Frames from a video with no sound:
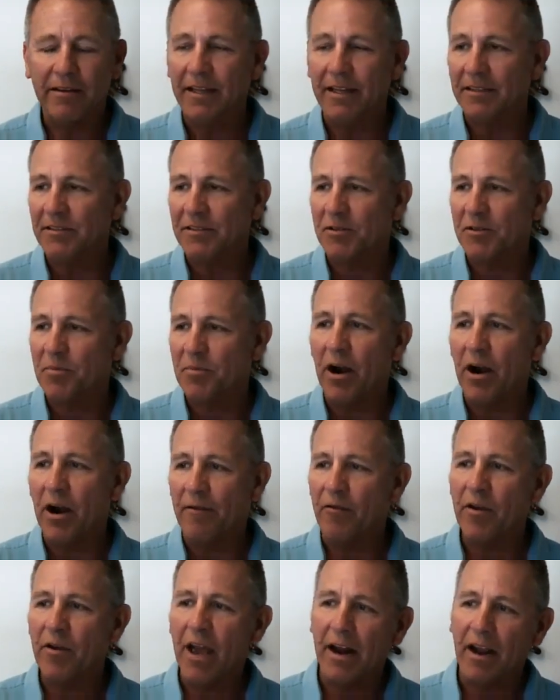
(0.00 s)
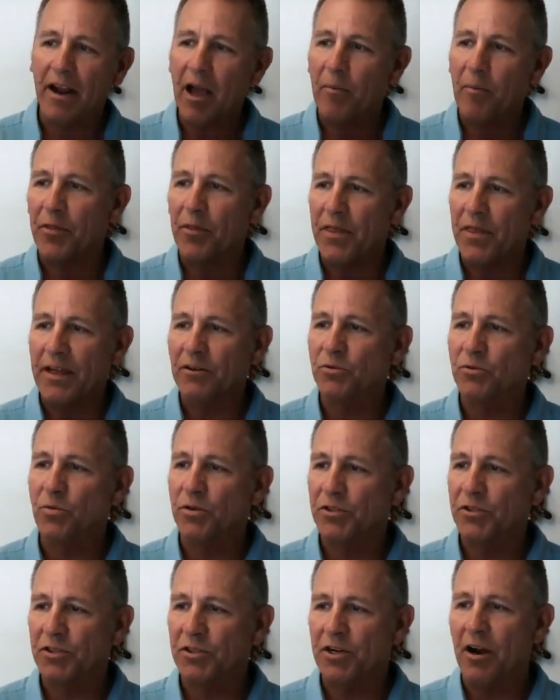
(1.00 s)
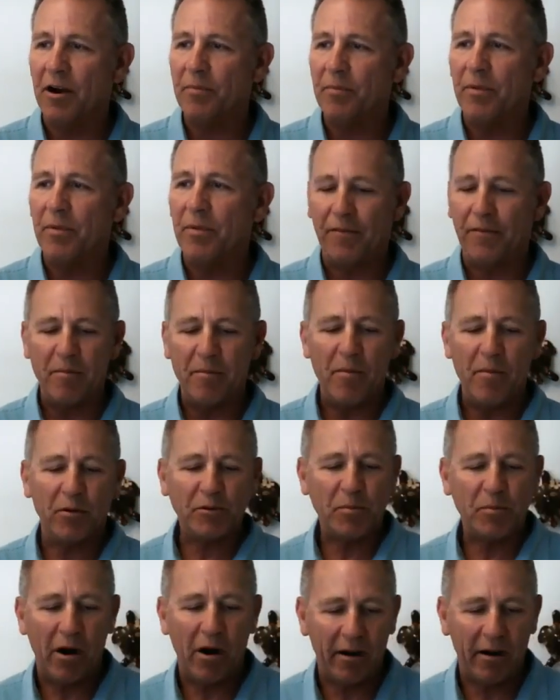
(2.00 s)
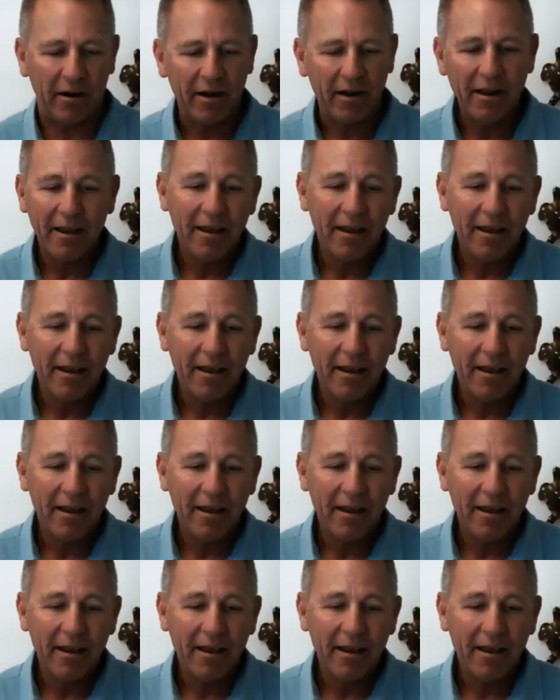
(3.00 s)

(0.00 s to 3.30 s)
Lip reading: That's part of it. We've got a couple things we'll start, but for the most part,